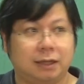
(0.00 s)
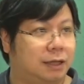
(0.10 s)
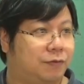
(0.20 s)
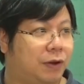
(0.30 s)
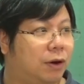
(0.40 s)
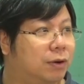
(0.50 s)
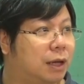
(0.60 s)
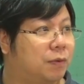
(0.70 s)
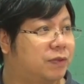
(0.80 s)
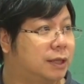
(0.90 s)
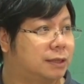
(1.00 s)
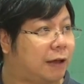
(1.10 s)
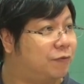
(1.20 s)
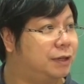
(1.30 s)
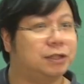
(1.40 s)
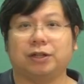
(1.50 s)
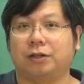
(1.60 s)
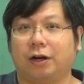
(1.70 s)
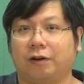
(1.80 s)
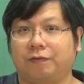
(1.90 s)
If you are okay with the definition
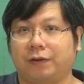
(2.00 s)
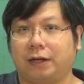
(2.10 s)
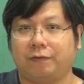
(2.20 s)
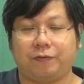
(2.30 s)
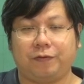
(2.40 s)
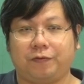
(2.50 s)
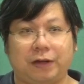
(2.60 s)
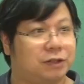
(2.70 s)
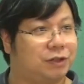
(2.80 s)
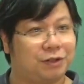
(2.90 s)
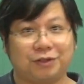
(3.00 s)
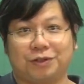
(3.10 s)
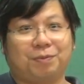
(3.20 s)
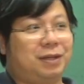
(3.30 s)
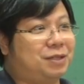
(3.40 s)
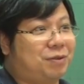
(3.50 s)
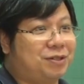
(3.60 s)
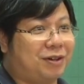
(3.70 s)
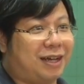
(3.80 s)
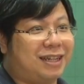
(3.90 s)
of a function, could you please
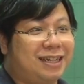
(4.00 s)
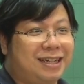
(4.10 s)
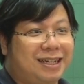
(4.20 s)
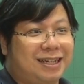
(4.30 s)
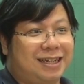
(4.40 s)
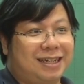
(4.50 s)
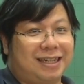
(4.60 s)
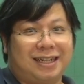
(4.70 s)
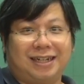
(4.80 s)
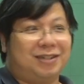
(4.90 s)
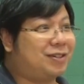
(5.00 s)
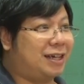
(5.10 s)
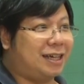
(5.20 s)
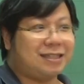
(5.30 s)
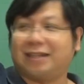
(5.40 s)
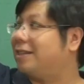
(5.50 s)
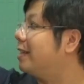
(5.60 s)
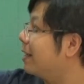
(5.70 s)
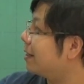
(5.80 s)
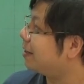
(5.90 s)
raise your hand? Okay, excellent,
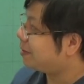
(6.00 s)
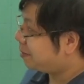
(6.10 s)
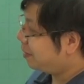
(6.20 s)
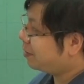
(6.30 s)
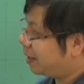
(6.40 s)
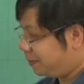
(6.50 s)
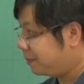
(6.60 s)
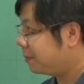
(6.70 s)
excellent. Okay.